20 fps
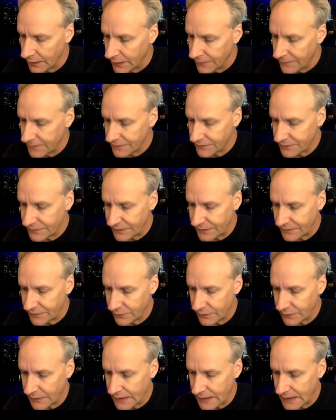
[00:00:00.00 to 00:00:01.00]
There's my
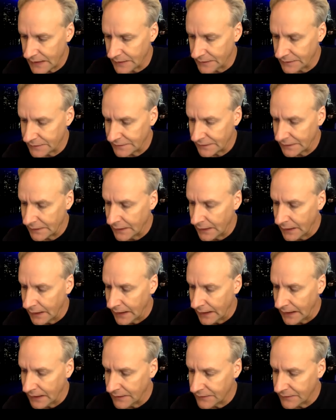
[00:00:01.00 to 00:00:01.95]
3 n's. And